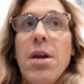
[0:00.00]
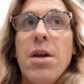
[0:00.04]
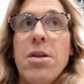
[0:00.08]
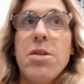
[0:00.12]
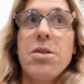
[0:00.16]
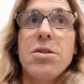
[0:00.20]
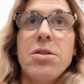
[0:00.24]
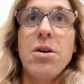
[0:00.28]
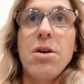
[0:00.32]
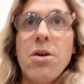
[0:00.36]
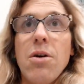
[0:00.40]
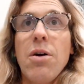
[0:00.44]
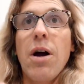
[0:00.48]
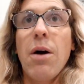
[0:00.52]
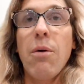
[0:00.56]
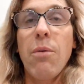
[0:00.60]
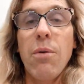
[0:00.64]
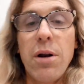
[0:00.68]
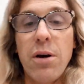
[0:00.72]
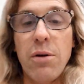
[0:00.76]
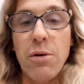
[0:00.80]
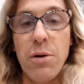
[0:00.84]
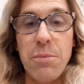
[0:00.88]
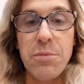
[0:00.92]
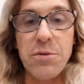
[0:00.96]
So I
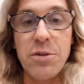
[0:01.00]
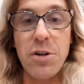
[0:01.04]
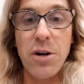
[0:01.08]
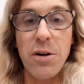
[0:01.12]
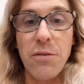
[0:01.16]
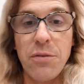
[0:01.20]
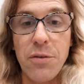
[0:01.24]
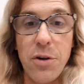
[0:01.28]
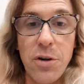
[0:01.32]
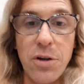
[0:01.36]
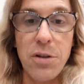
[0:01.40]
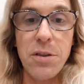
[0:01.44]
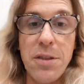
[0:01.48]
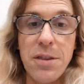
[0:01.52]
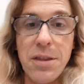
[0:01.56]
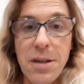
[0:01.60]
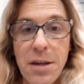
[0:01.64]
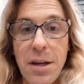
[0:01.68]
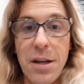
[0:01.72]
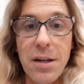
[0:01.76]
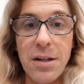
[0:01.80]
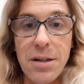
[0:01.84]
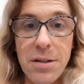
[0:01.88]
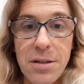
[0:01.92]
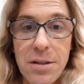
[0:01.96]
want to observe good
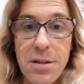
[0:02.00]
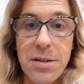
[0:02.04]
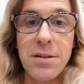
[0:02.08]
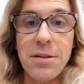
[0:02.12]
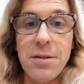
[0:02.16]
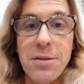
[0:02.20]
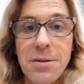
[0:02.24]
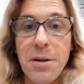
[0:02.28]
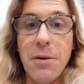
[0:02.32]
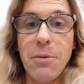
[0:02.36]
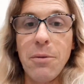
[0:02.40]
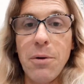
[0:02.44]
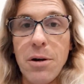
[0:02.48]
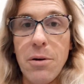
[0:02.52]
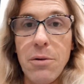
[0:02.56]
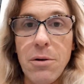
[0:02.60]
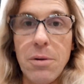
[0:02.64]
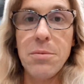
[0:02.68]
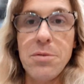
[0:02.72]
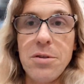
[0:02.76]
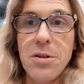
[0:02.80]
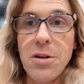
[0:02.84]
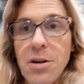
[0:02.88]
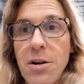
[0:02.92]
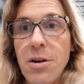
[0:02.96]
things. I want to
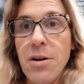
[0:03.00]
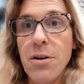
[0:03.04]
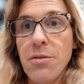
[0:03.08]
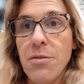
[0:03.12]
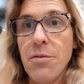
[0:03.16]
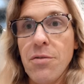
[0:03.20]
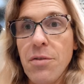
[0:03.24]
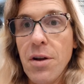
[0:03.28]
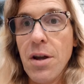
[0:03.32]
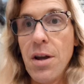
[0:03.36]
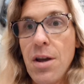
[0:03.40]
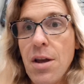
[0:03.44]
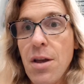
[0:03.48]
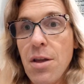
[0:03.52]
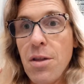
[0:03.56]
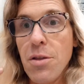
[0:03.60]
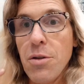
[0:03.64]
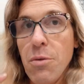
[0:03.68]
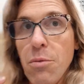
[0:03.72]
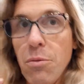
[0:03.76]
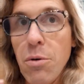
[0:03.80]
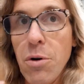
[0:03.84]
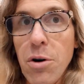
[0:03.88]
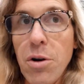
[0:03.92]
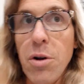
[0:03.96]
observe
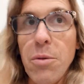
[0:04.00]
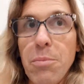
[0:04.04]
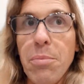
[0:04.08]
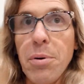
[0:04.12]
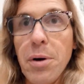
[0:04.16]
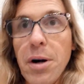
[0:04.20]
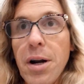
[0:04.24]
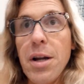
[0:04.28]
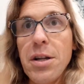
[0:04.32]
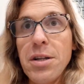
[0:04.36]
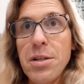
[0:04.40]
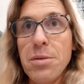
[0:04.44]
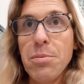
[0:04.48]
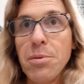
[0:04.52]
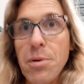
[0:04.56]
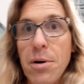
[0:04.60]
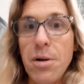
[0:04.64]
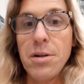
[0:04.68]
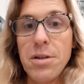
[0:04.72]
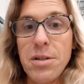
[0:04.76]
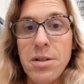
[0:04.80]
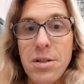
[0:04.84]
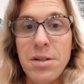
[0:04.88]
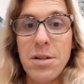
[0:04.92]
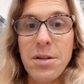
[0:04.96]
the world
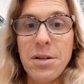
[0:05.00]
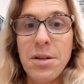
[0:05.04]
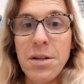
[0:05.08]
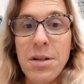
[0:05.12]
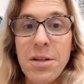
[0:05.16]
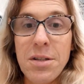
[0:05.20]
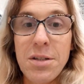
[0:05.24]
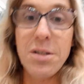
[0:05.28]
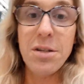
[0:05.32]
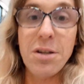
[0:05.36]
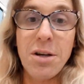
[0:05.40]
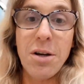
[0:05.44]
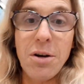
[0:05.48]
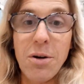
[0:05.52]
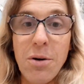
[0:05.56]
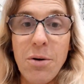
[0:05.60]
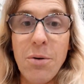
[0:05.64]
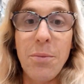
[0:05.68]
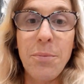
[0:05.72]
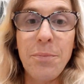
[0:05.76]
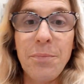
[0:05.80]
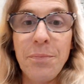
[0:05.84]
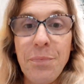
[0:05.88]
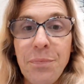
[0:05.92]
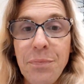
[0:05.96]
prosperous. So
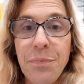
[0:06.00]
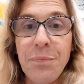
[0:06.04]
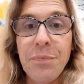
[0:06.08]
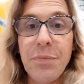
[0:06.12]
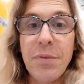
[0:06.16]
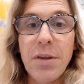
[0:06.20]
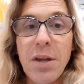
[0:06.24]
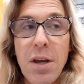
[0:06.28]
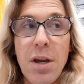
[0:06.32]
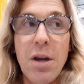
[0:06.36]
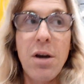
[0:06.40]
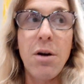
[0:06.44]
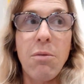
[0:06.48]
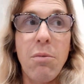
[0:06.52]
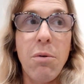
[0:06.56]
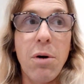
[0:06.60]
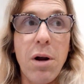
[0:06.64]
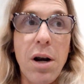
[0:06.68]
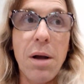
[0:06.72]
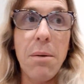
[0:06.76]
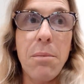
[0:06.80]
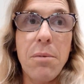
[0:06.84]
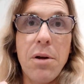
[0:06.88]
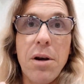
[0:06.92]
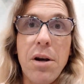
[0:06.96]
what
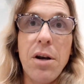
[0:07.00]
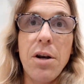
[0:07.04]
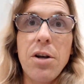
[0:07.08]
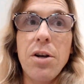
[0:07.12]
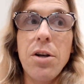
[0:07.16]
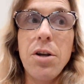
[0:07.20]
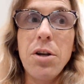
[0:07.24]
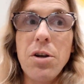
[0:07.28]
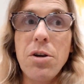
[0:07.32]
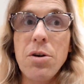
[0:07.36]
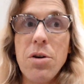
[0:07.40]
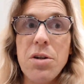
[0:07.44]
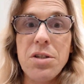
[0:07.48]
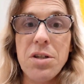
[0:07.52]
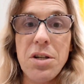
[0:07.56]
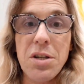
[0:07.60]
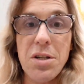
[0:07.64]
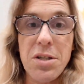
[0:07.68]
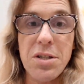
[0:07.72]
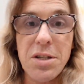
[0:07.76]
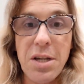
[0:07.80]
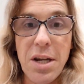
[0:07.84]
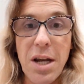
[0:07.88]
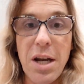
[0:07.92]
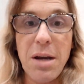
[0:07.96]
I'm going to do is
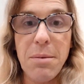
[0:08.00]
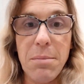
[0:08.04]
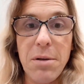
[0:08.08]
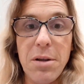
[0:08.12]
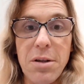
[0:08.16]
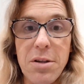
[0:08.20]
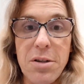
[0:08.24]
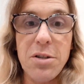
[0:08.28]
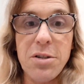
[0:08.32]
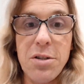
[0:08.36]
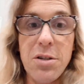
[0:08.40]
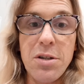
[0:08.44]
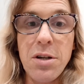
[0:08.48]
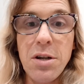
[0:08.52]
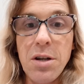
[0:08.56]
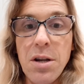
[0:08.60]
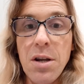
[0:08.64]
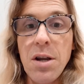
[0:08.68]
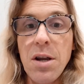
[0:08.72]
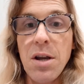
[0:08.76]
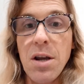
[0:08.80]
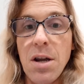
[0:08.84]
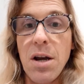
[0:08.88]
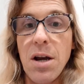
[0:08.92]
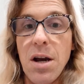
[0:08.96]
establish
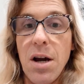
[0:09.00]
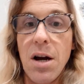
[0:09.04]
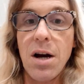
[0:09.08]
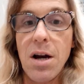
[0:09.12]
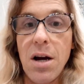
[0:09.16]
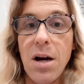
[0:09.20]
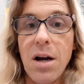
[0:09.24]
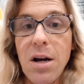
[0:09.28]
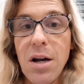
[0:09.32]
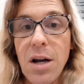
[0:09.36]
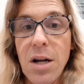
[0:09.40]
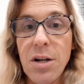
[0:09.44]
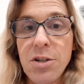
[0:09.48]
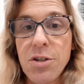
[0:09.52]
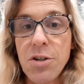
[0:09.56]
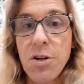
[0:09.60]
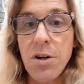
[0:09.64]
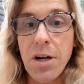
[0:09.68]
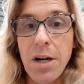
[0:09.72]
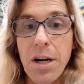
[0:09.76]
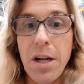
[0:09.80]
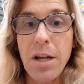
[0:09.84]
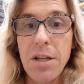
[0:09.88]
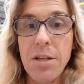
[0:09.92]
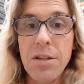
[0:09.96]
a
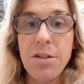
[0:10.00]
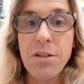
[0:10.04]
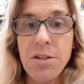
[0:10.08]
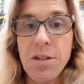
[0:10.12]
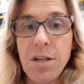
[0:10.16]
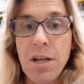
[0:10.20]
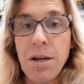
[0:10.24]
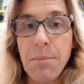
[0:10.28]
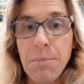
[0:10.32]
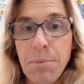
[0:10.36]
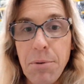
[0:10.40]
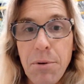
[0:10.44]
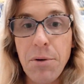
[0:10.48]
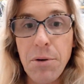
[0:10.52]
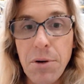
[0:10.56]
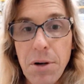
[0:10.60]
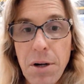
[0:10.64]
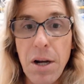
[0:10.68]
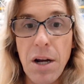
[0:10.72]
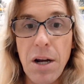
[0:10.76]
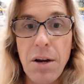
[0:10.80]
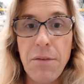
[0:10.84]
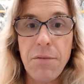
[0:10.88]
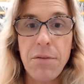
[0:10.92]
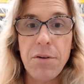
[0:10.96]
trans-temporal
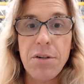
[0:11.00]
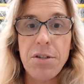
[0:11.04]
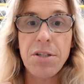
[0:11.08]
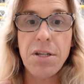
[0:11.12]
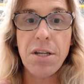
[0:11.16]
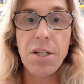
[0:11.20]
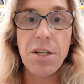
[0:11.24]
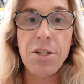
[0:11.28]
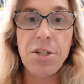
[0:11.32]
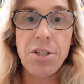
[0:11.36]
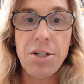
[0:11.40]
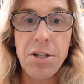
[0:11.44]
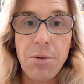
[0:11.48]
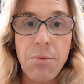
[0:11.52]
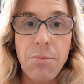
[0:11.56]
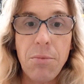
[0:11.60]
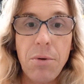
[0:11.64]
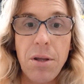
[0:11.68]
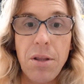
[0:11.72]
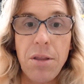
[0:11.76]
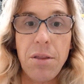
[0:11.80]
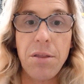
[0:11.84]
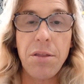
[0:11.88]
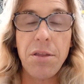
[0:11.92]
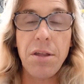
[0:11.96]
conversation
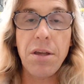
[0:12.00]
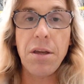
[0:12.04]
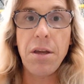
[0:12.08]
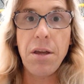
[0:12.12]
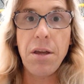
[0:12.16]
with